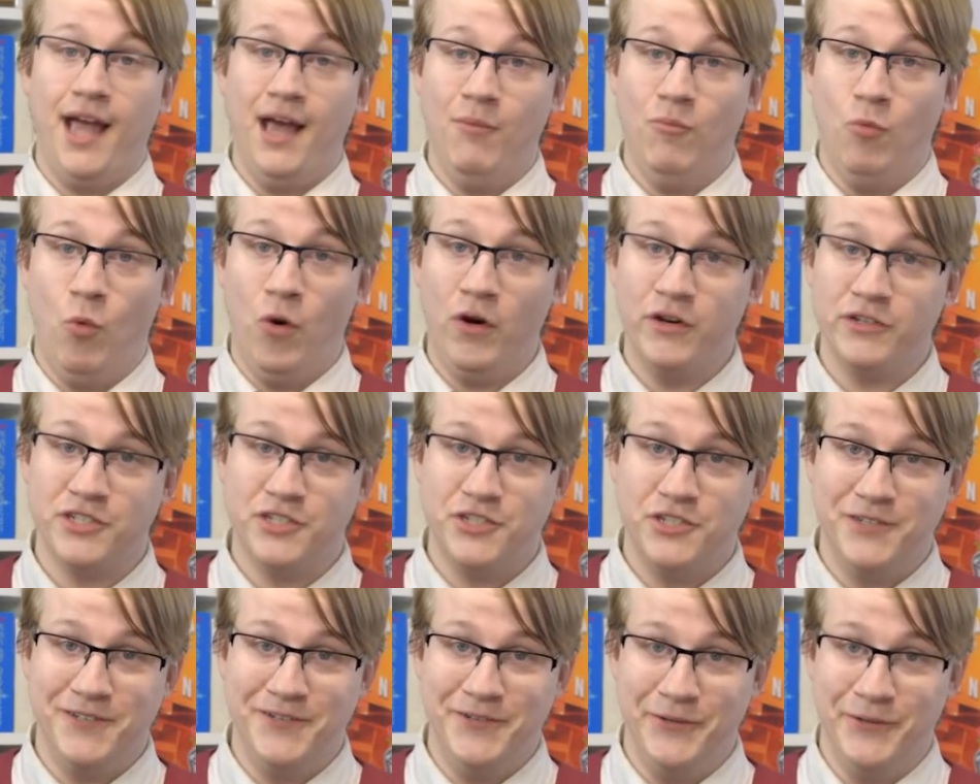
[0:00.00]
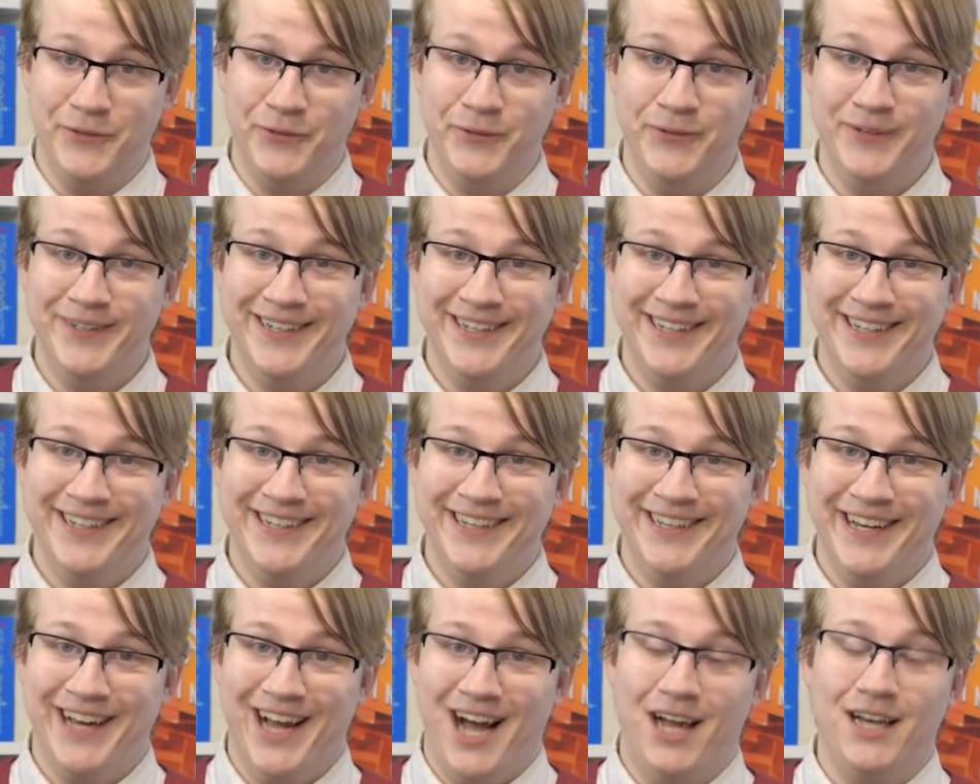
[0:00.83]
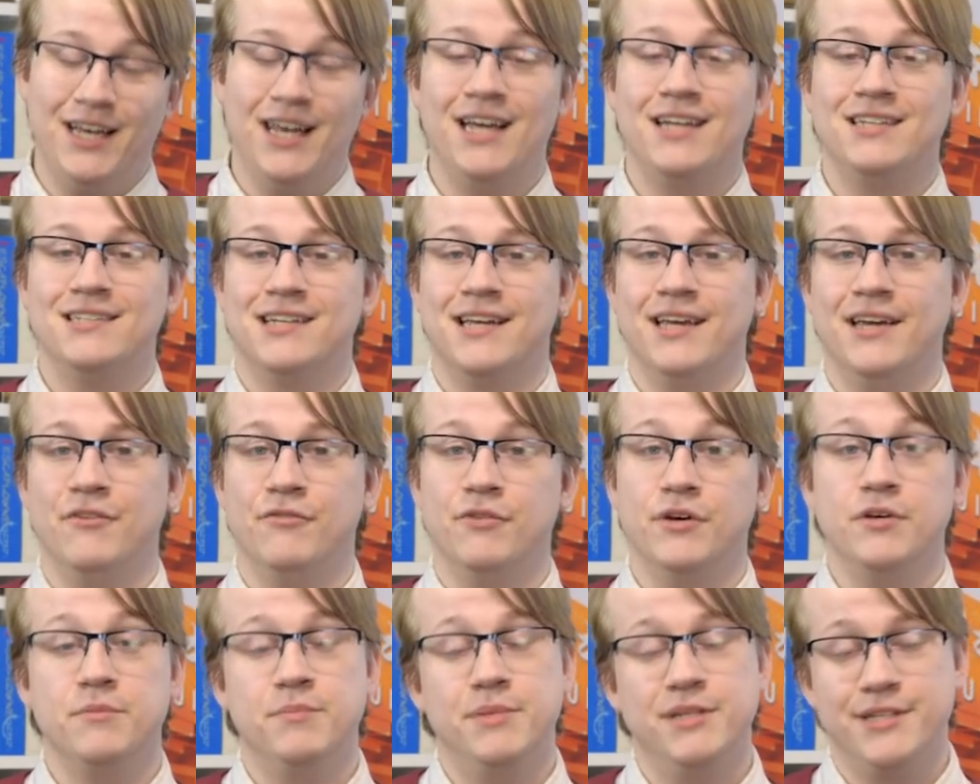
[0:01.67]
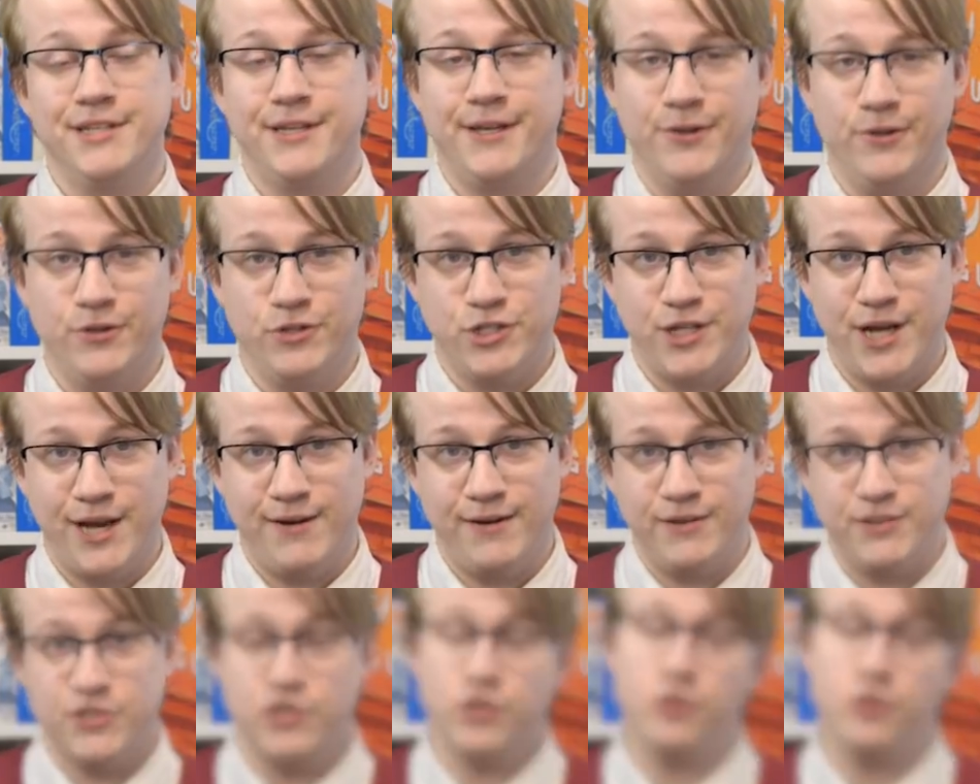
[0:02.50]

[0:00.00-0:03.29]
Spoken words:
am wont to do, I'd like to give particular shoutouts